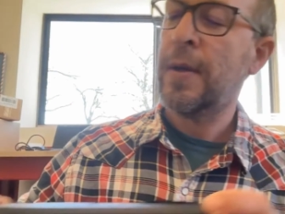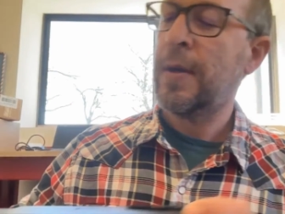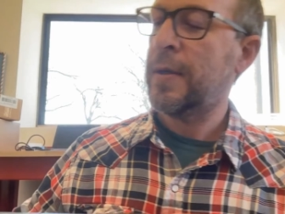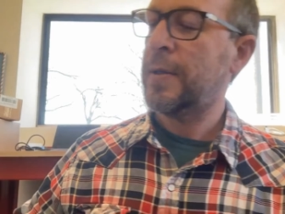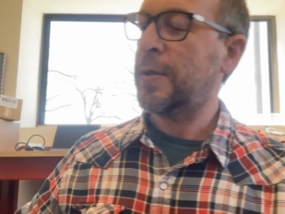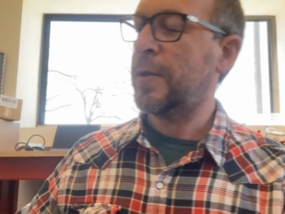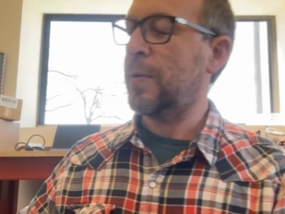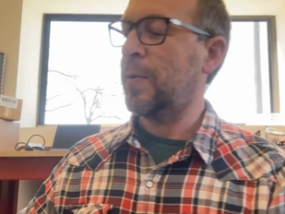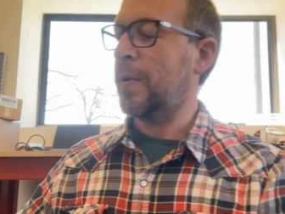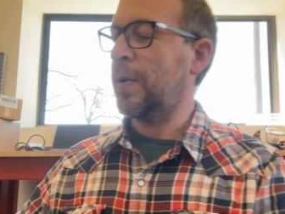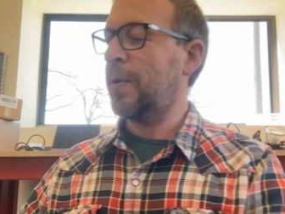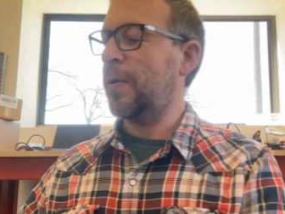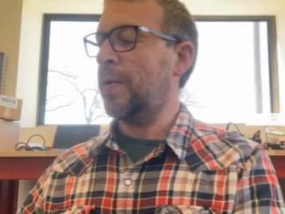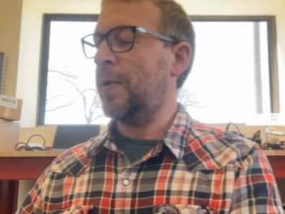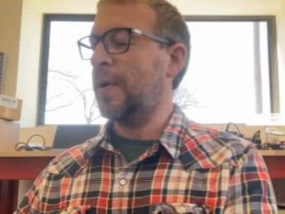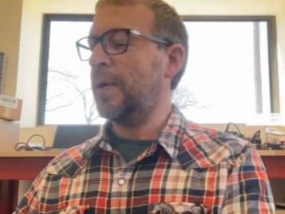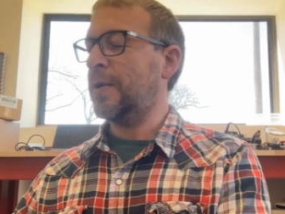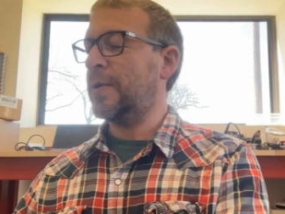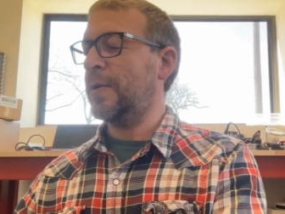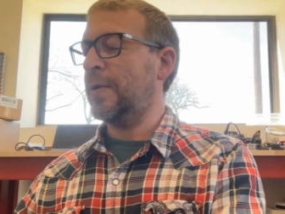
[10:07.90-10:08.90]
So we're
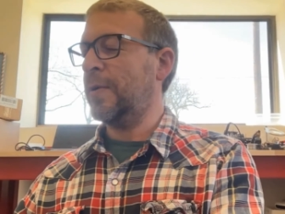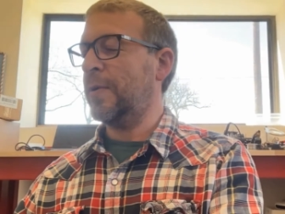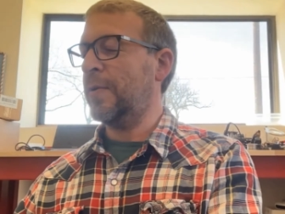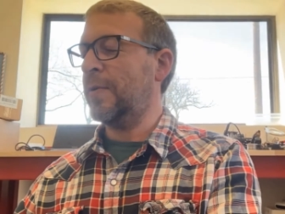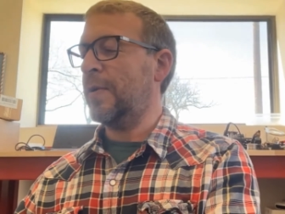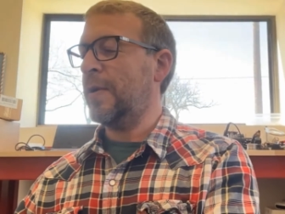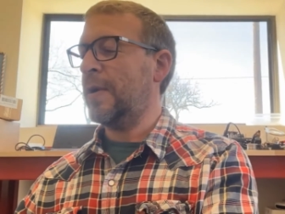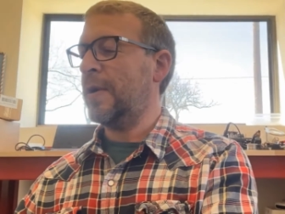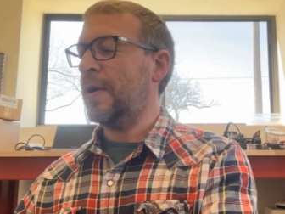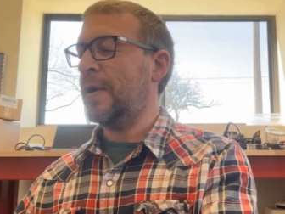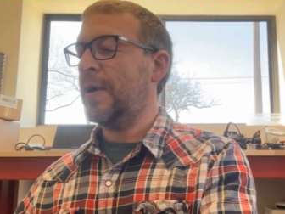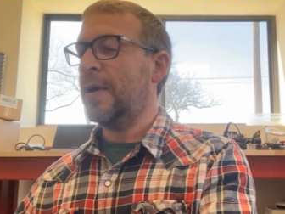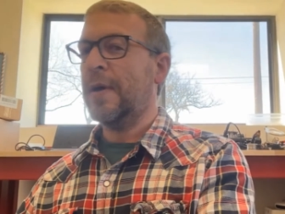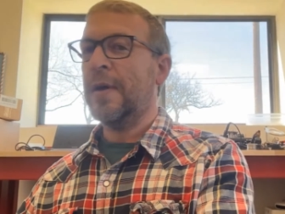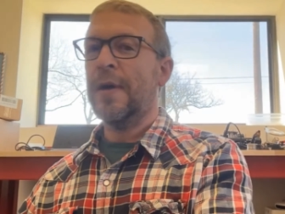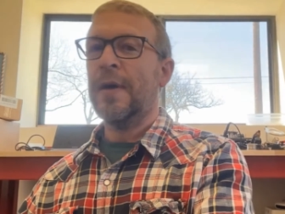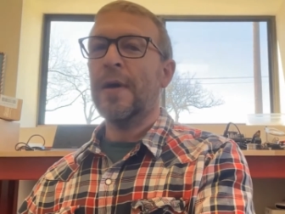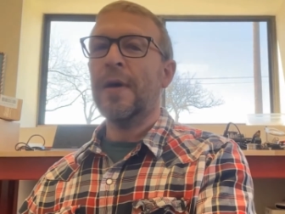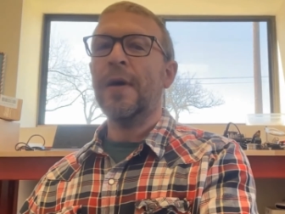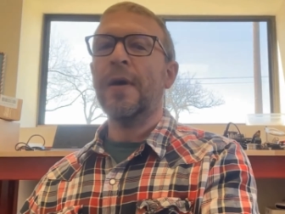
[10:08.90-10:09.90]
going to
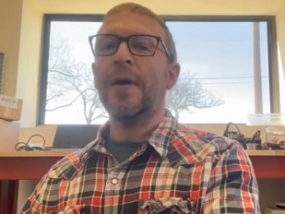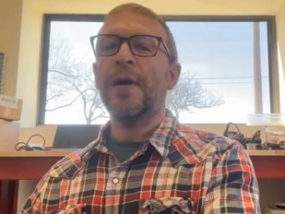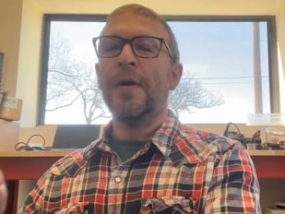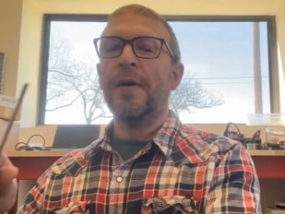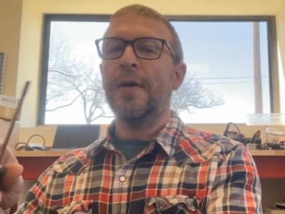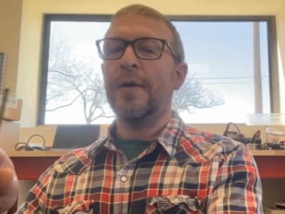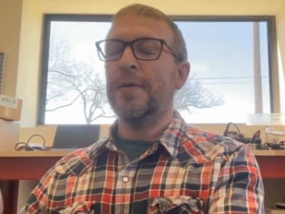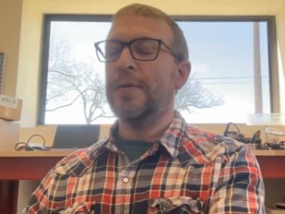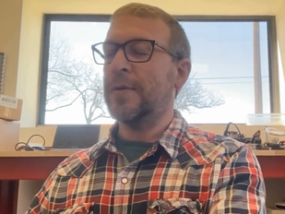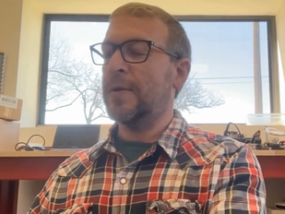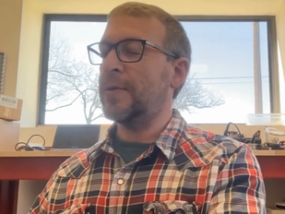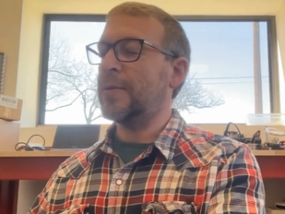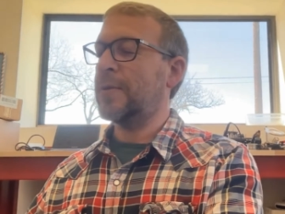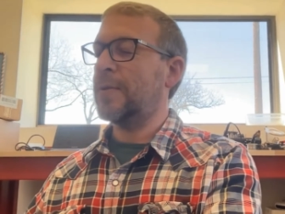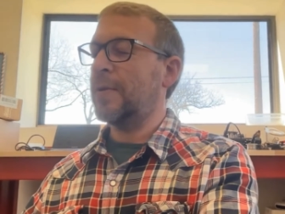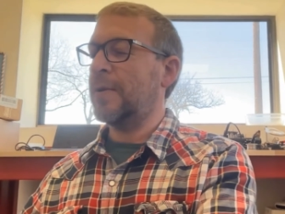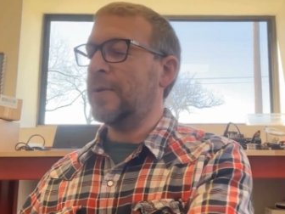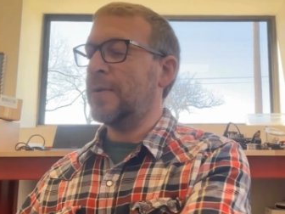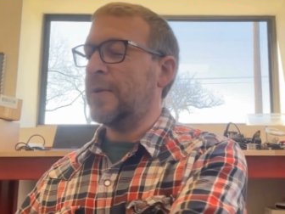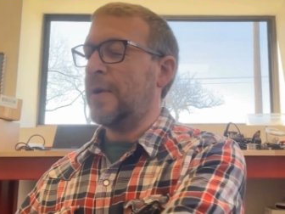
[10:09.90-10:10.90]
use our
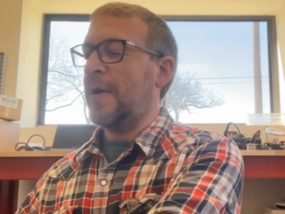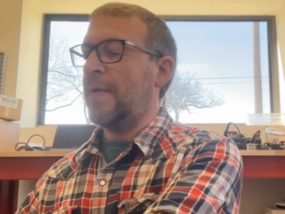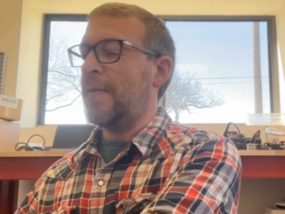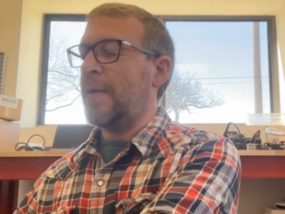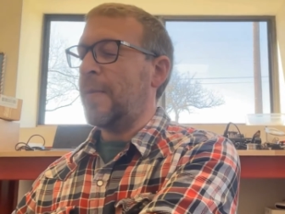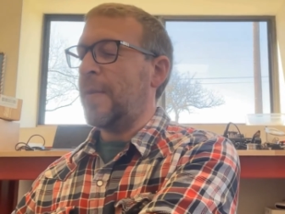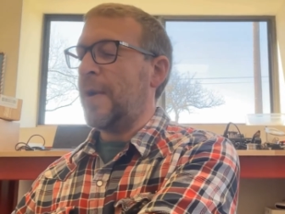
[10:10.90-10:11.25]
screwdriver.